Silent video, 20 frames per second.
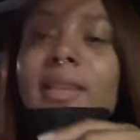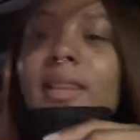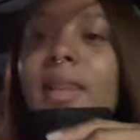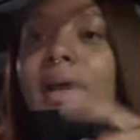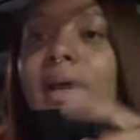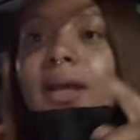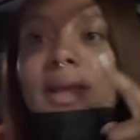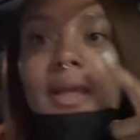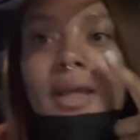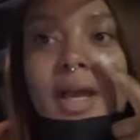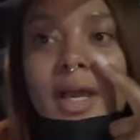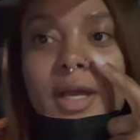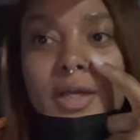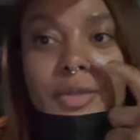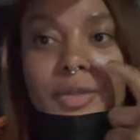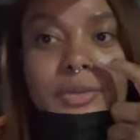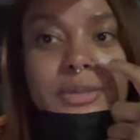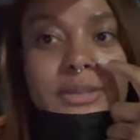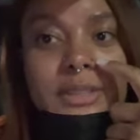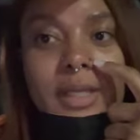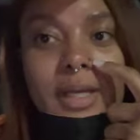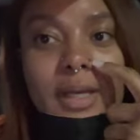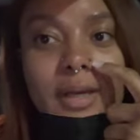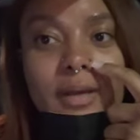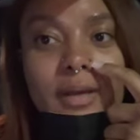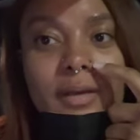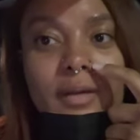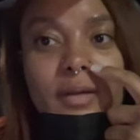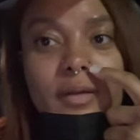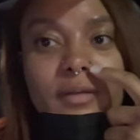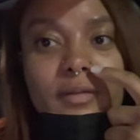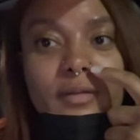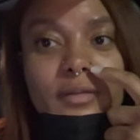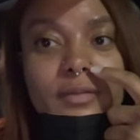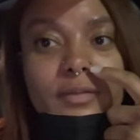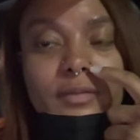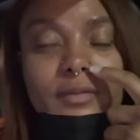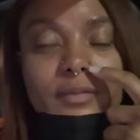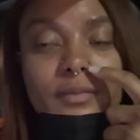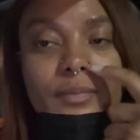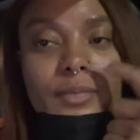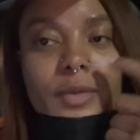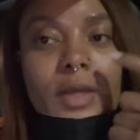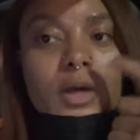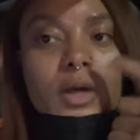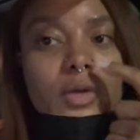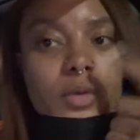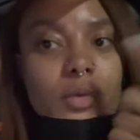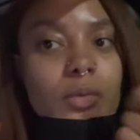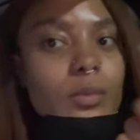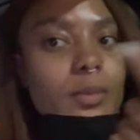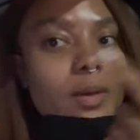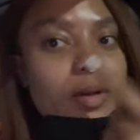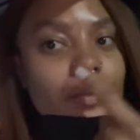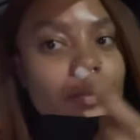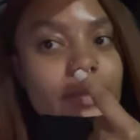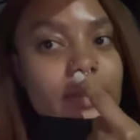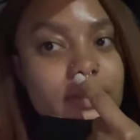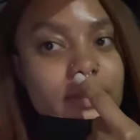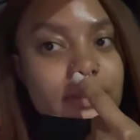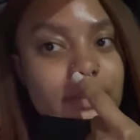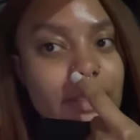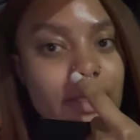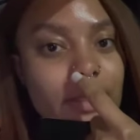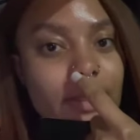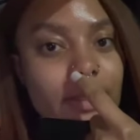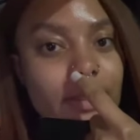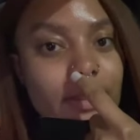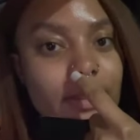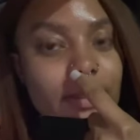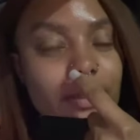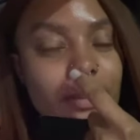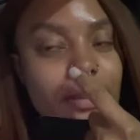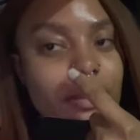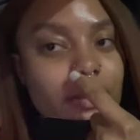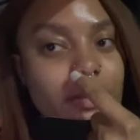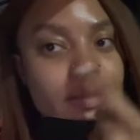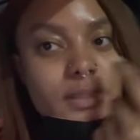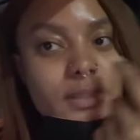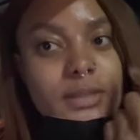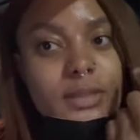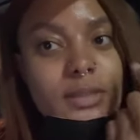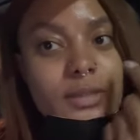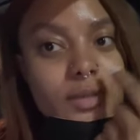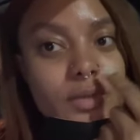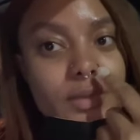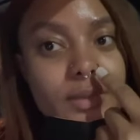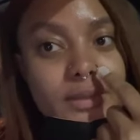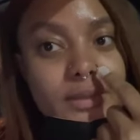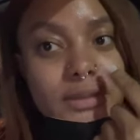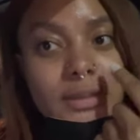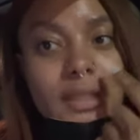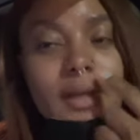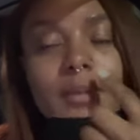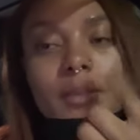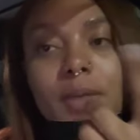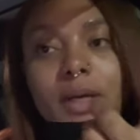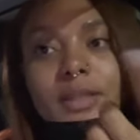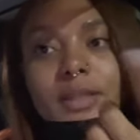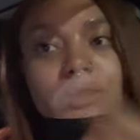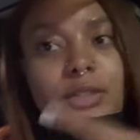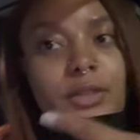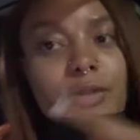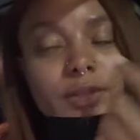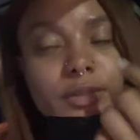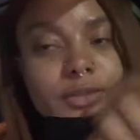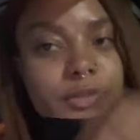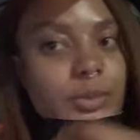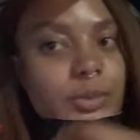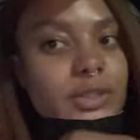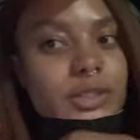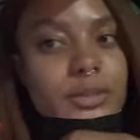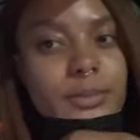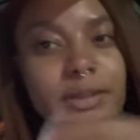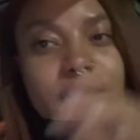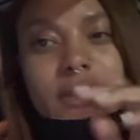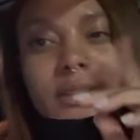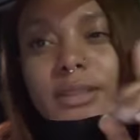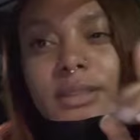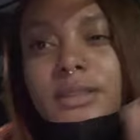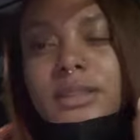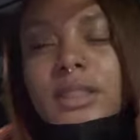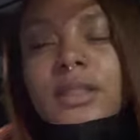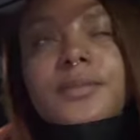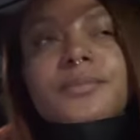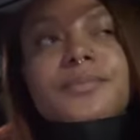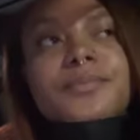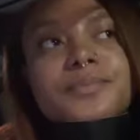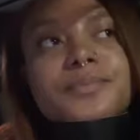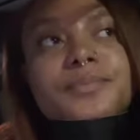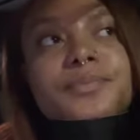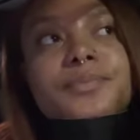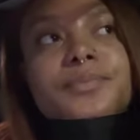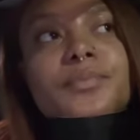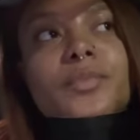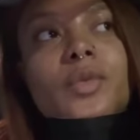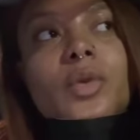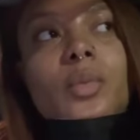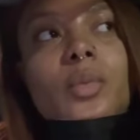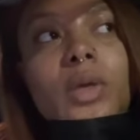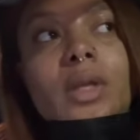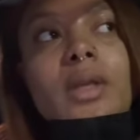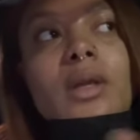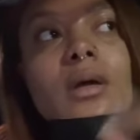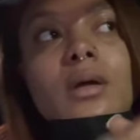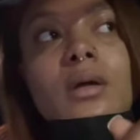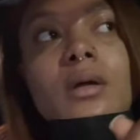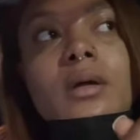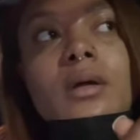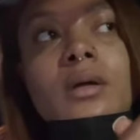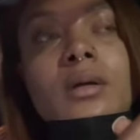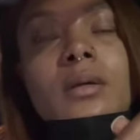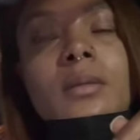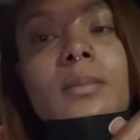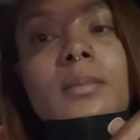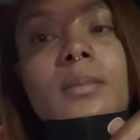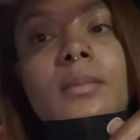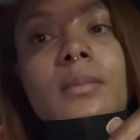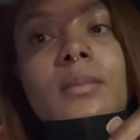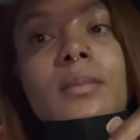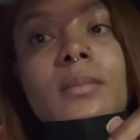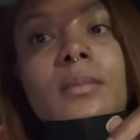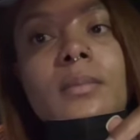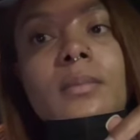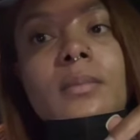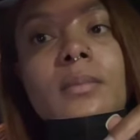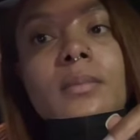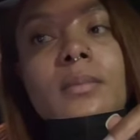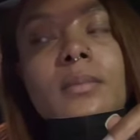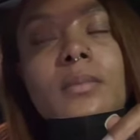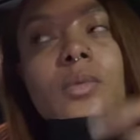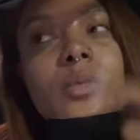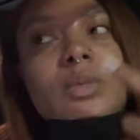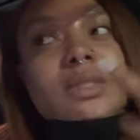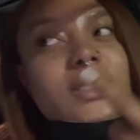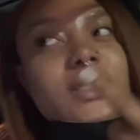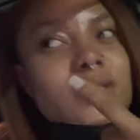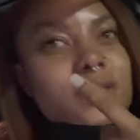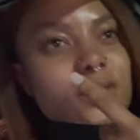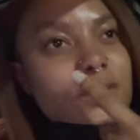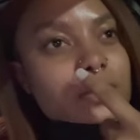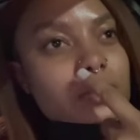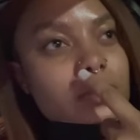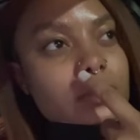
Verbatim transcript: like i used to have a hoop on this side and the stud on this side but i told her to switch it because when um was it the